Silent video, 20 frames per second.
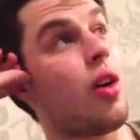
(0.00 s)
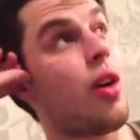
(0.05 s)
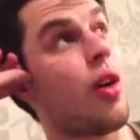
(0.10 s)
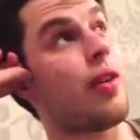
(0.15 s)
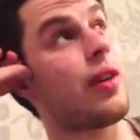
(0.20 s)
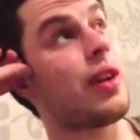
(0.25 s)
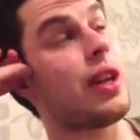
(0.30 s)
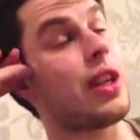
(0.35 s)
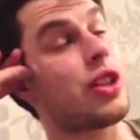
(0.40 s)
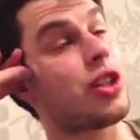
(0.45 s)
I
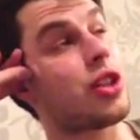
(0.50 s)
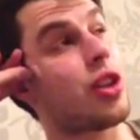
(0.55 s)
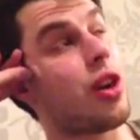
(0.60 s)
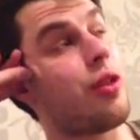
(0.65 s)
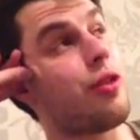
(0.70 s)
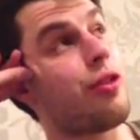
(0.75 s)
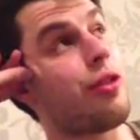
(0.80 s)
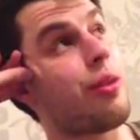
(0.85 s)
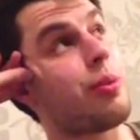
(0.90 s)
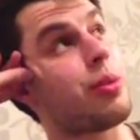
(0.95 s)
think there's
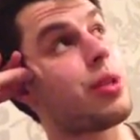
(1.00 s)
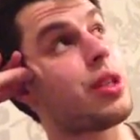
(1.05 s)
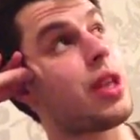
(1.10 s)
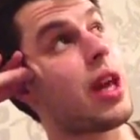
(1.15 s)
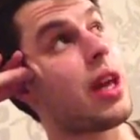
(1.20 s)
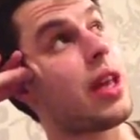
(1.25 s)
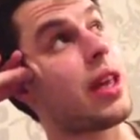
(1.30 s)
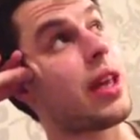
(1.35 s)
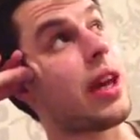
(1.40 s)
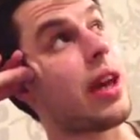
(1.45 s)
scope for him to
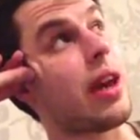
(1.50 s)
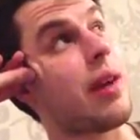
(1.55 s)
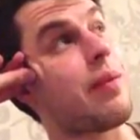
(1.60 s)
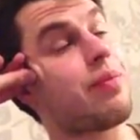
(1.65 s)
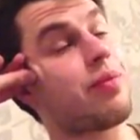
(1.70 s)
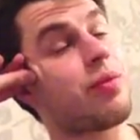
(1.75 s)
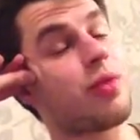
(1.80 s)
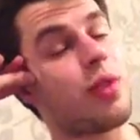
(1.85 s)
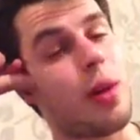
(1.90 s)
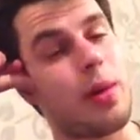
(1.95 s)
take it.
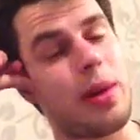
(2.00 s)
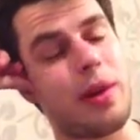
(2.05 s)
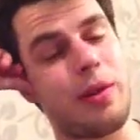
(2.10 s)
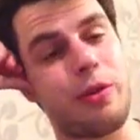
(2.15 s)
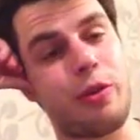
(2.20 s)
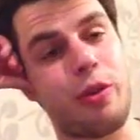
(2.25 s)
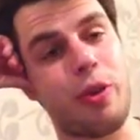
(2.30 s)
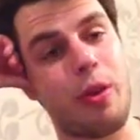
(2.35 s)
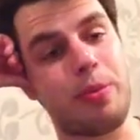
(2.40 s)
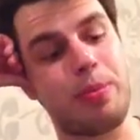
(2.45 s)
I mean,
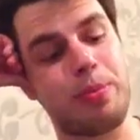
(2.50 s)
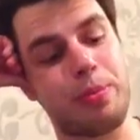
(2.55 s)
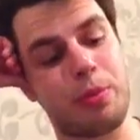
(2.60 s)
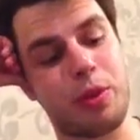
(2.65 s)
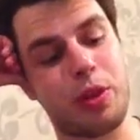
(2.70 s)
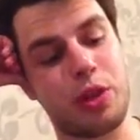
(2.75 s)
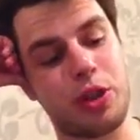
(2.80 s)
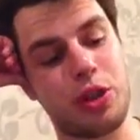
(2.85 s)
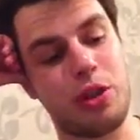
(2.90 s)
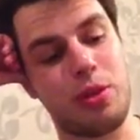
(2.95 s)
from
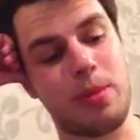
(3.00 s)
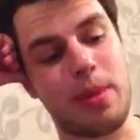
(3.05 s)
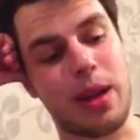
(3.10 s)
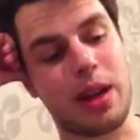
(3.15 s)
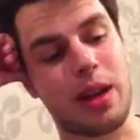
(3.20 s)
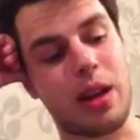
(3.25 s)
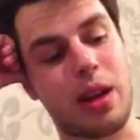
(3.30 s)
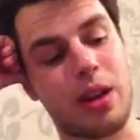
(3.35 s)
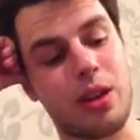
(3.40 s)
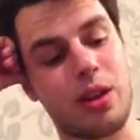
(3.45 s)

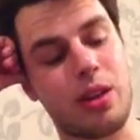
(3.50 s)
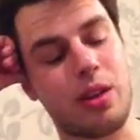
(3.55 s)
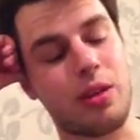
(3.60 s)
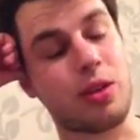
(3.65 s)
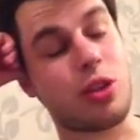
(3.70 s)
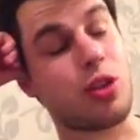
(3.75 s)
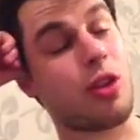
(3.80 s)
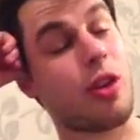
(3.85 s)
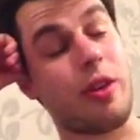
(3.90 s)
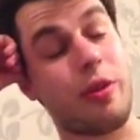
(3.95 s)

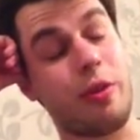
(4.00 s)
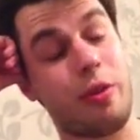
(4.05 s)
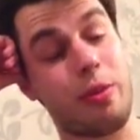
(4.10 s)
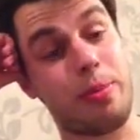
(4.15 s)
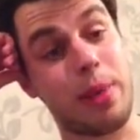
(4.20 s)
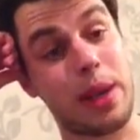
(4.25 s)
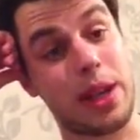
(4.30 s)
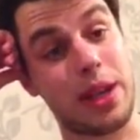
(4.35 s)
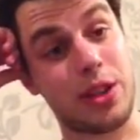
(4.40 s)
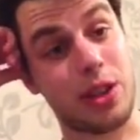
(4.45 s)

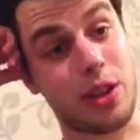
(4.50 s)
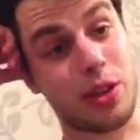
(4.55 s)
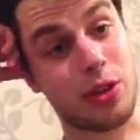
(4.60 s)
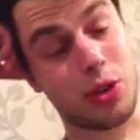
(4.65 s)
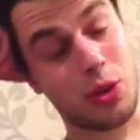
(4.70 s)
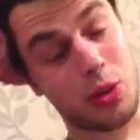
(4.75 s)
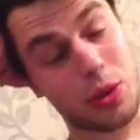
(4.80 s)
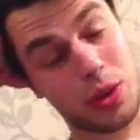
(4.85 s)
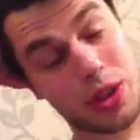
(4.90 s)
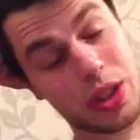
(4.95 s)
Billy Joe
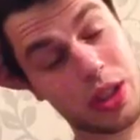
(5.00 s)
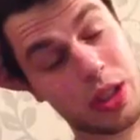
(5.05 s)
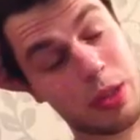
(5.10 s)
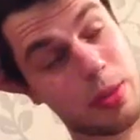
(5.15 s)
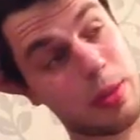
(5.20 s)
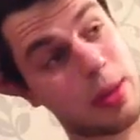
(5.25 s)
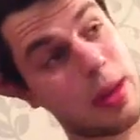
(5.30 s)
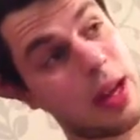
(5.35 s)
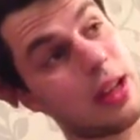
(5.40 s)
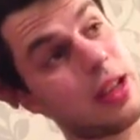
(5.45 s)
Saunders'
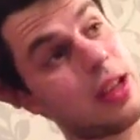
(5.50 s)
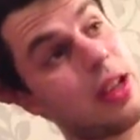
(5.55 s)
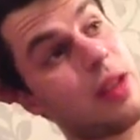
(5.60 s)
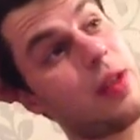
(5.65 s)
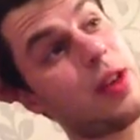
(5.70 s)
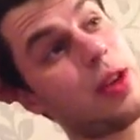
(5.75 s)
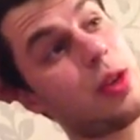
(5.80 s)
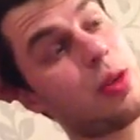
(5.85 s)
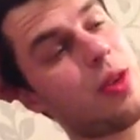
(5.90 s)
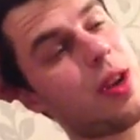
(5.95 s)
perspective,
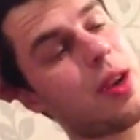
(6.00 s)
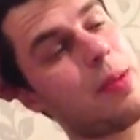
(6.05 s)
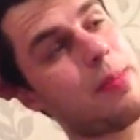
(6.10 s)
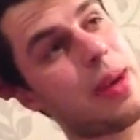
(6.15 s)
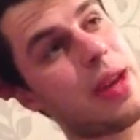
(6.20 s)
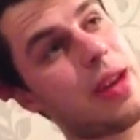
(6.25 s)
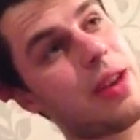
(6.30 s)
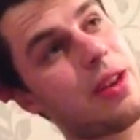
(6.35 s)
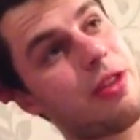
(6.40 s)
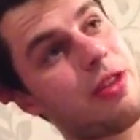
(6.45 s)
he's already
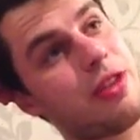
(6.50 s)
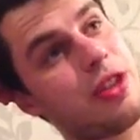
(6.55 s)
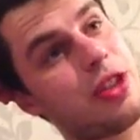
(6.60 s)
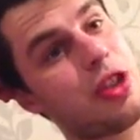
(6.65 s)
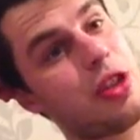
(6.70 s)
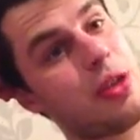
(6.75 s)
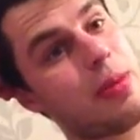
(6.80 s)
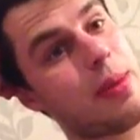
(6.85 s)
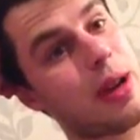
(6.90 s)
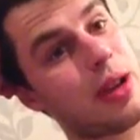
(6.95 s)
beaten Chris
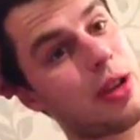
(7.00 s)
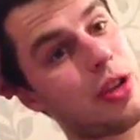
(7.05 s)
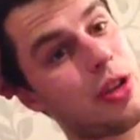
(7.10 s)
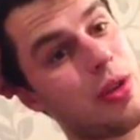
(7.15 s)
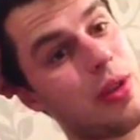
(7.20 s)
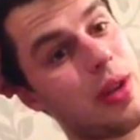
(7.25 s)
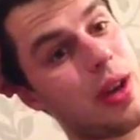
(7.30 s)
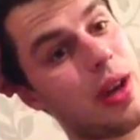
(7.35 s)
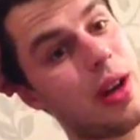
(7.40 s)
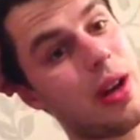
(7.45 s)
Eubank
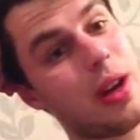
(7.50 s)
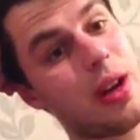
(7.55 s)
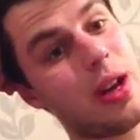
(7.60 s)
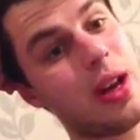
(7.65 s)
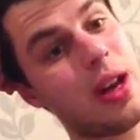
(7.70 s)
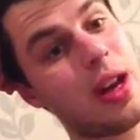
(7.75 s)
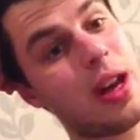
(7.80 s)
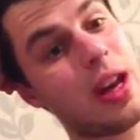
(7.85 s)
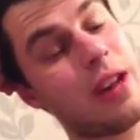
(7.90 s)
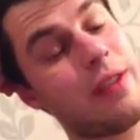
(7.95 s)
Jr.
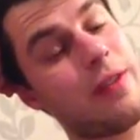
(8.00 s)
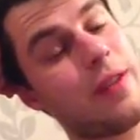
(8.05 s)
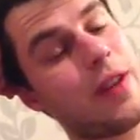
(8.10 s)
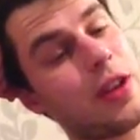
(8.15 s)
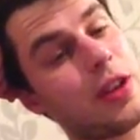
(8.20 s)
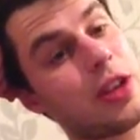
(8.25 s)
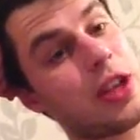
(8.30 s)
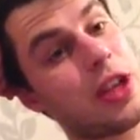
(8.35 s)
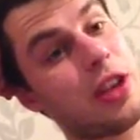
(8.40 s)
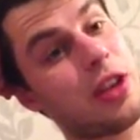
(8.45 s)
He
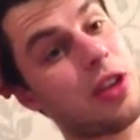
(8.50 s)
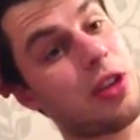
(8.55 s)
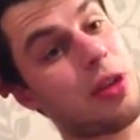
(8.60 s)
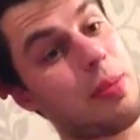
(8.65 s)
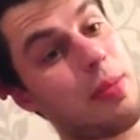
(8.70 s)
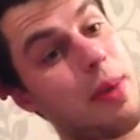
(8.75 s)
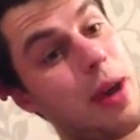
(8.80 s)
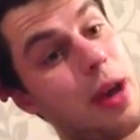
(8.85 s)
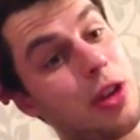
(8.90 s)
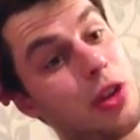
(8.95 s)
feels he can do a
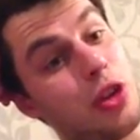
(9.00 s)
better